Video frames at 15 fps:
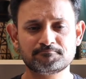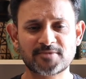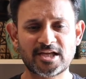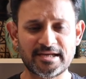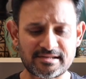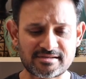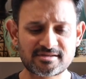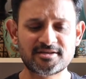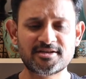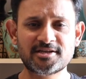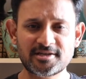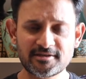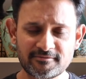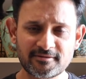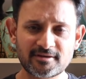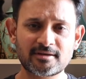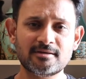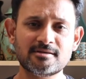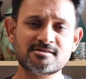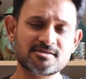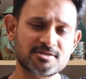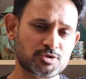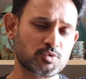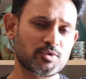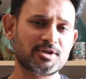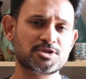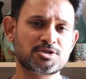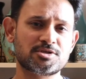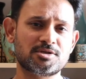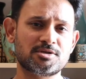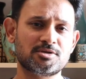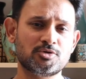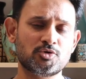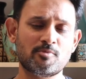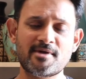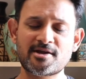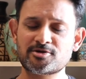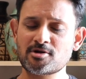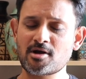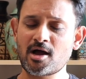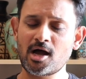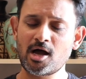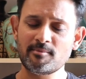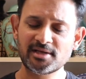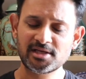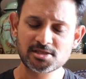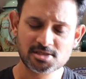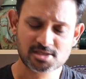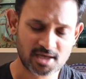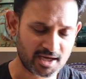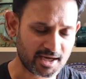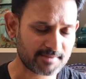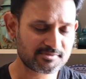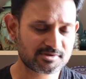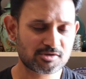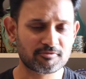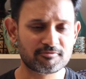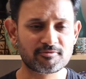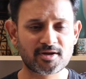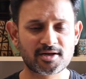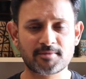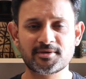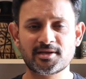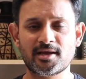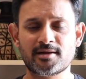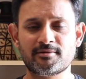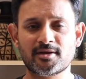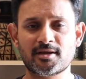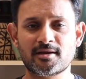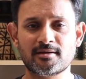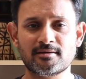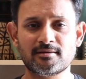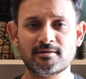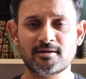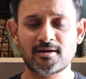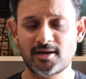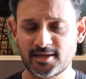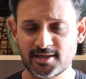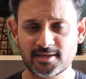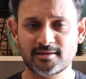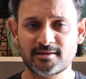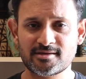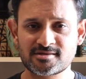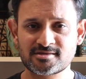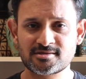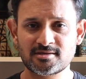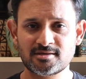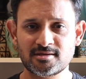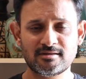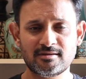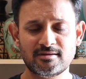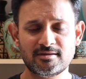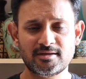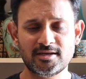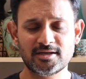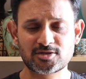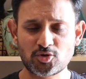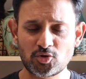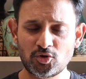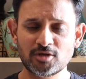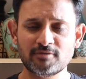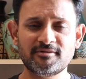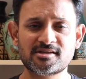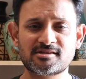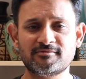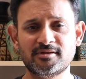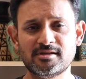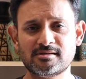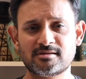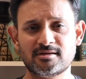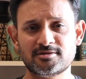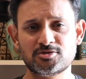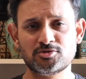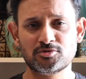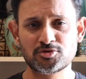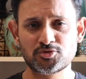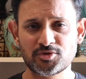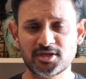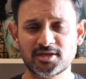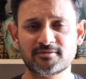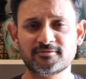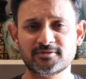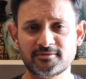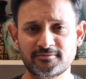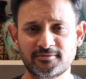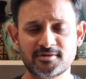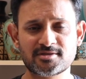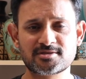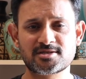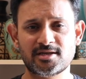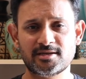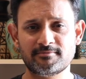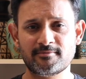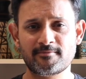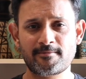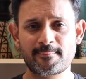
It's a difficult situation. No matter how many times you've run a pediatric cardiac arrest, it always feels that you're doing it for the first time.